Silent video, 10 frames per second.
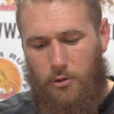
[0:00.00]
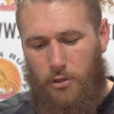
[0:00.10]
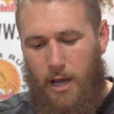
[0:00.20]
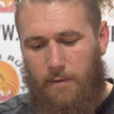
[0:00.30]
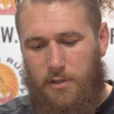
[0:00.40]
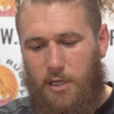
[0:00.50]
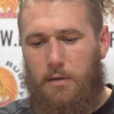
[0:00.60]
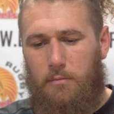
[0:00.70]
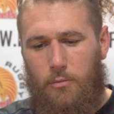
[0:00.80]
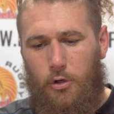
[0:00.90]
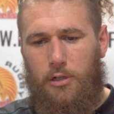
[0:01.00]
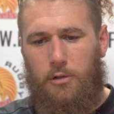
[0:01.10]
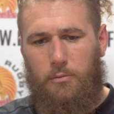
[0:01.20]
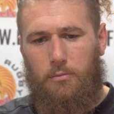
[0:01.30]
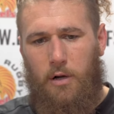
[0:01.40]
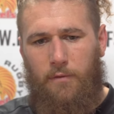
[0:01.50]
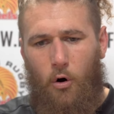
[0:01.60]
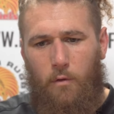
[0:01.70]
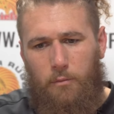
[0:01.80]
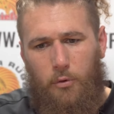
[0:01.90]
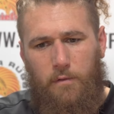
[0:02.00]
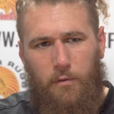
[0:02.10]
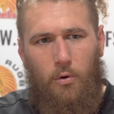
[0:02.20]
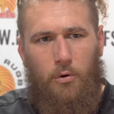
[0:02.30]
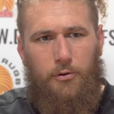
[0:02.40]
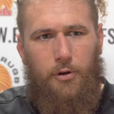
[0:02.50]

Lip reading: So you have to keep looking to evolve and move forward.